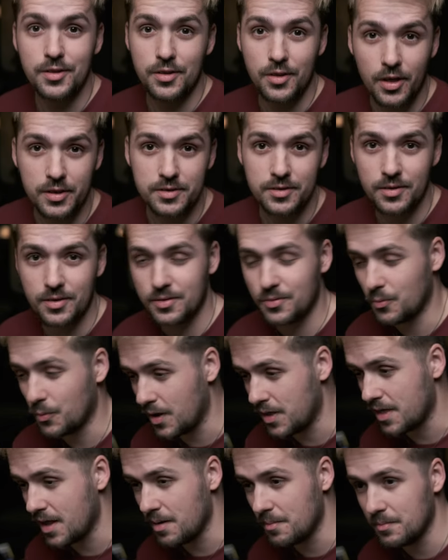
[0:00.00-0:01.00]
not
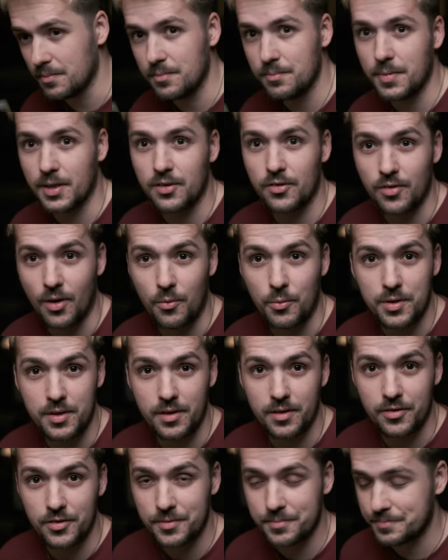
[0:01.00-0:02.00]
with them, but somewhere
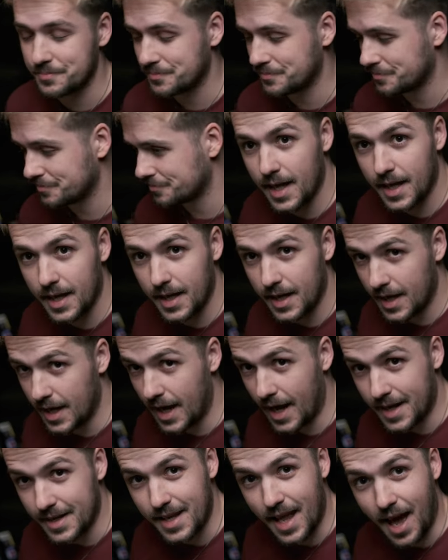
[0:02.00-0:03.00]
else.
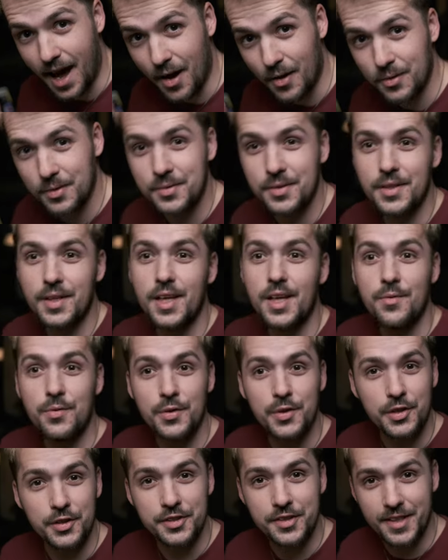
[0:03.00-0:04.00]
And now, if
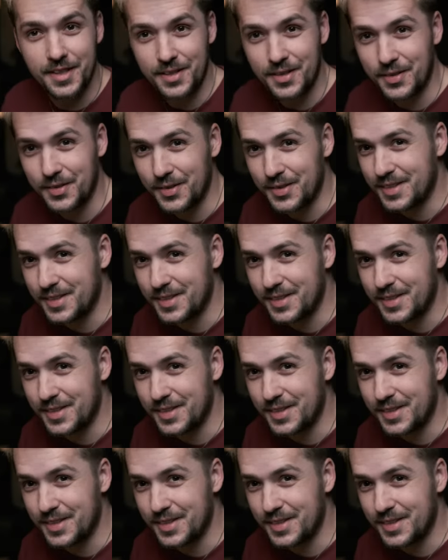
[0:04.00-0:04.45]
we continue